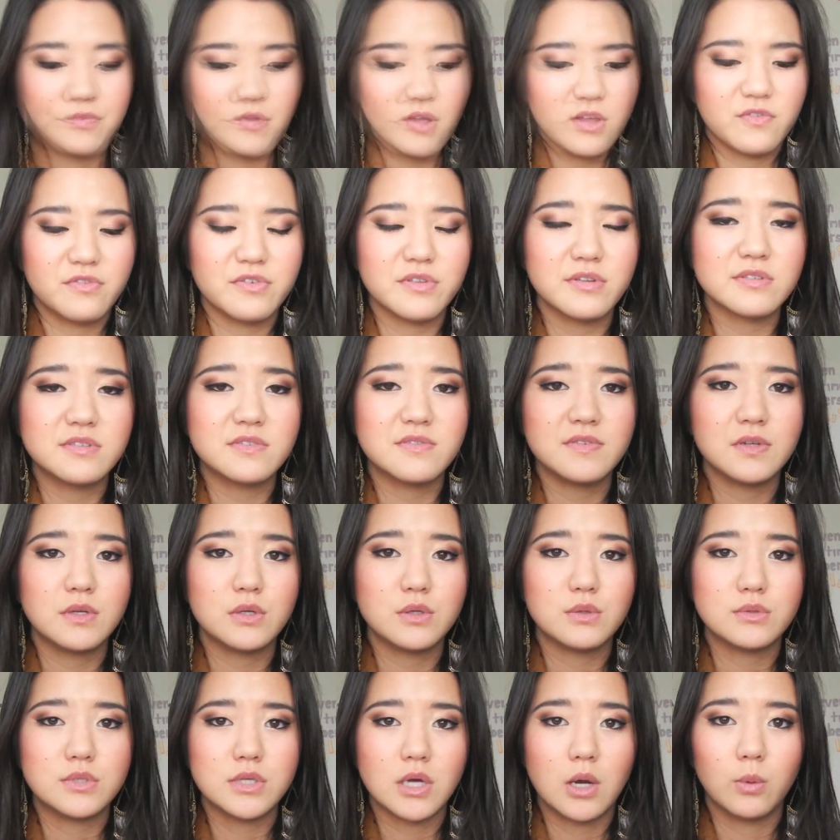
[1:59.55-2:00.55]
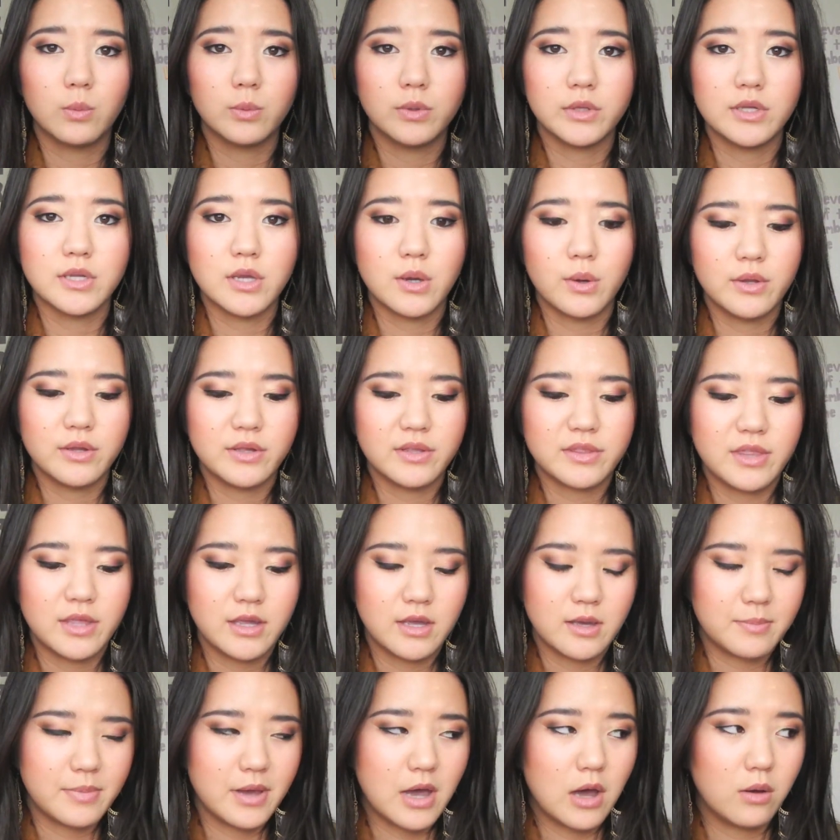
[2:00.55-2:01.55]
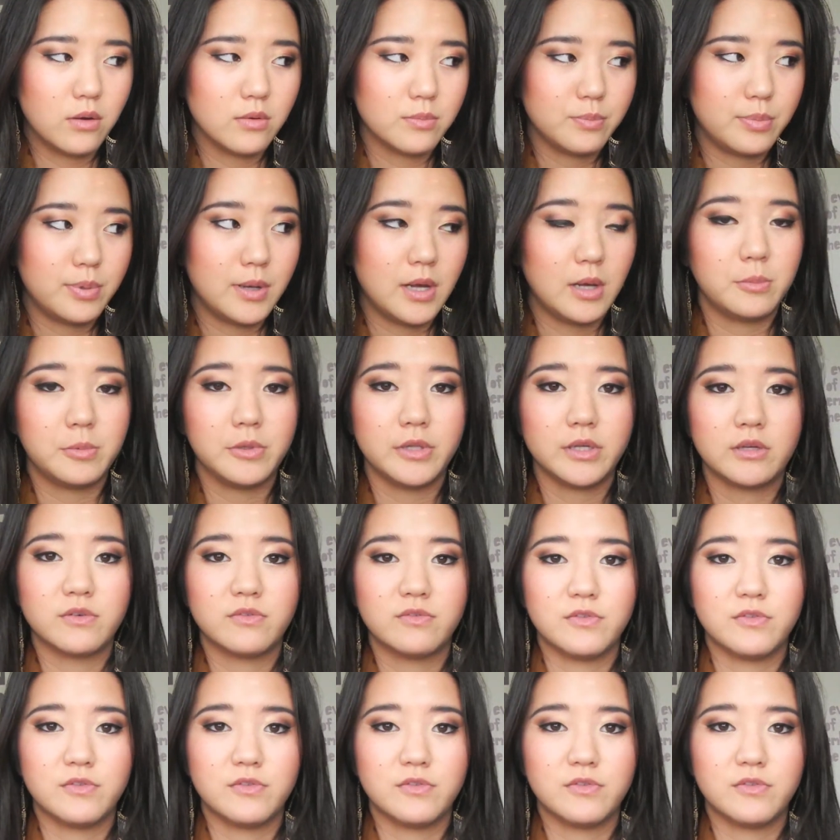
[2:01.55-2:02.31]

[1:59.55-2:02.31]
And for those of you who don't really know anything about public